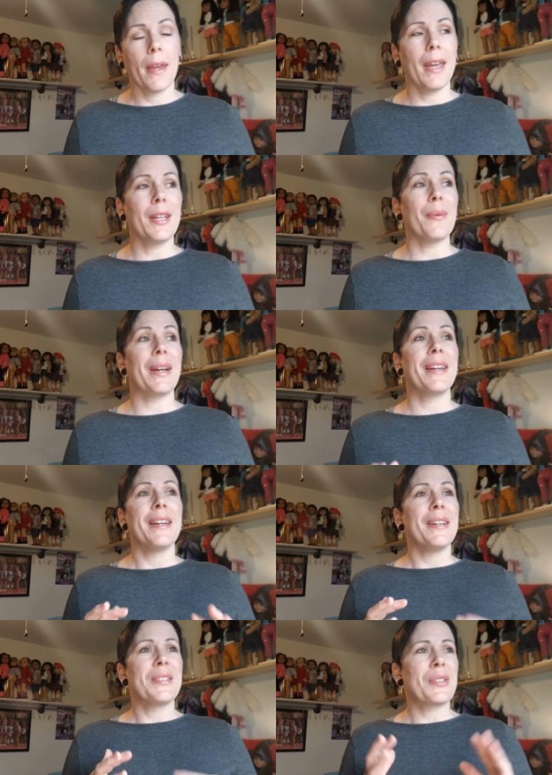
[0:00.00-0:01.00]
Anyway,
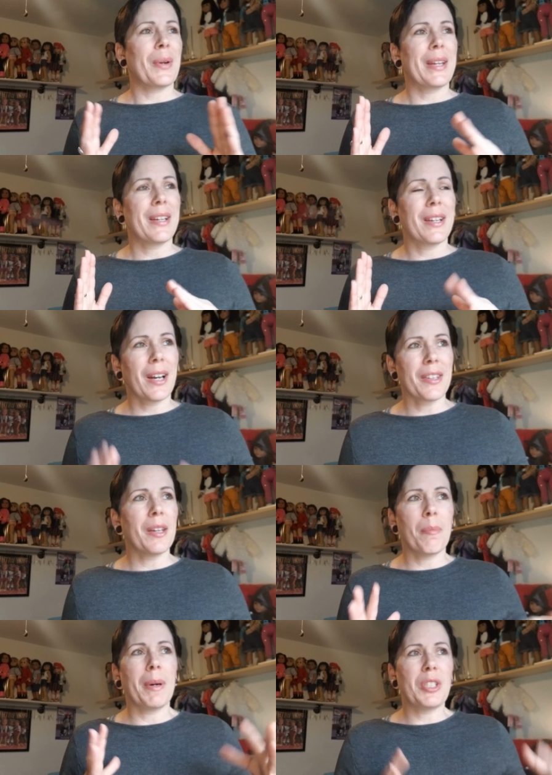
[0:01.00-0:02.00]
so I got
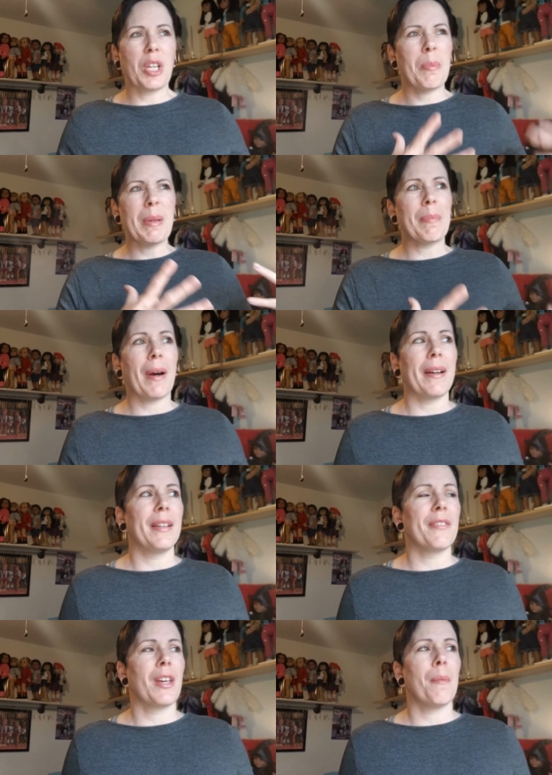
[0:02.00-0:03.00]
a, bun a big pile
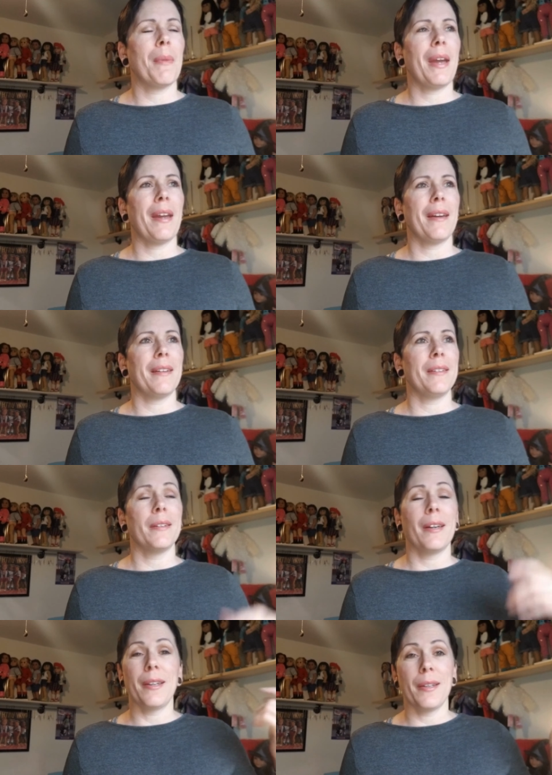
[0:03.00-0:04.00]
of them and
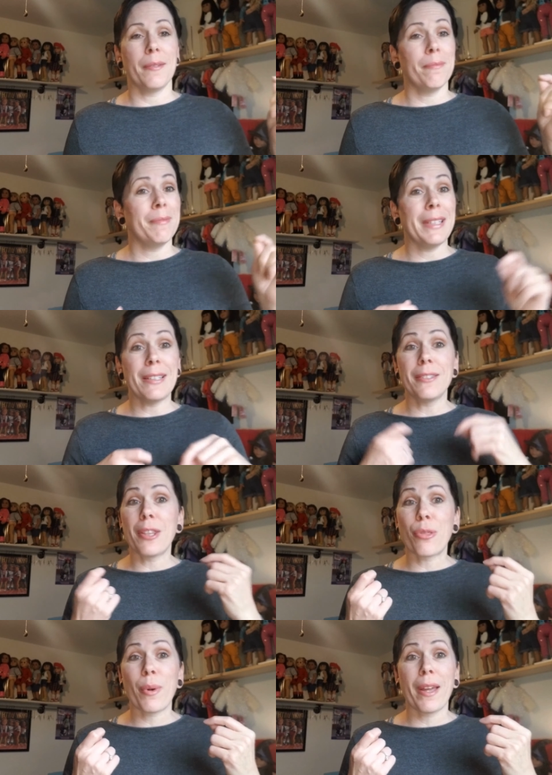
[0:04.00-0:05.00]
a needle
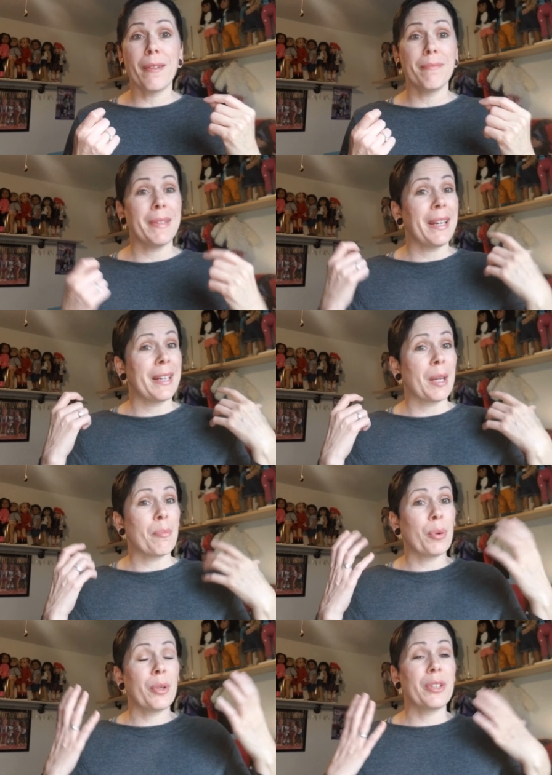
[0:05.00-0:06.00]
and thread, and I
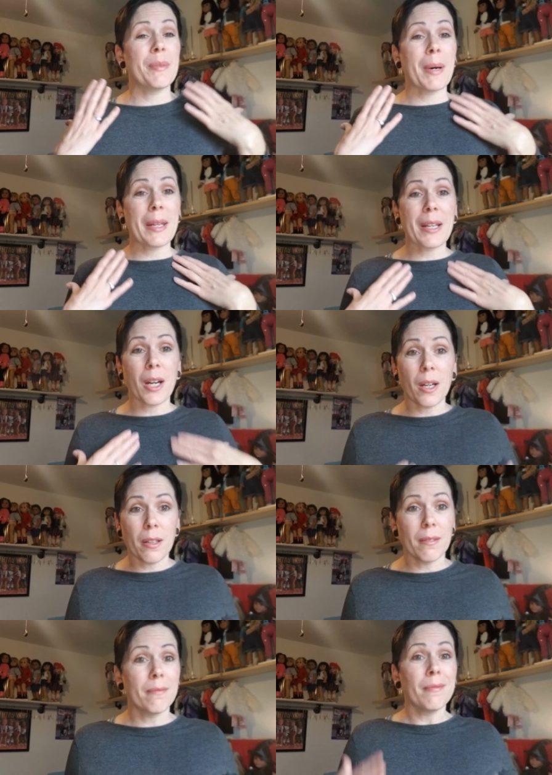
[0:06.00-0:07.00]
put the
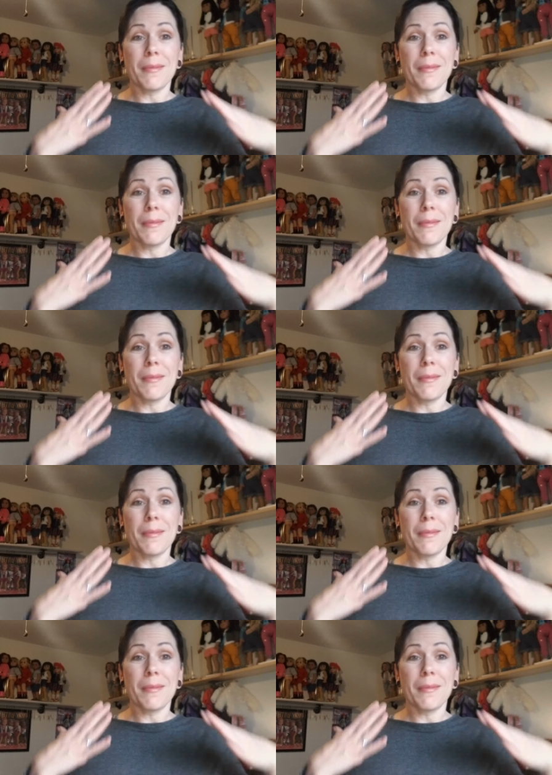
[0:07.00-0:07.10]
bodycon,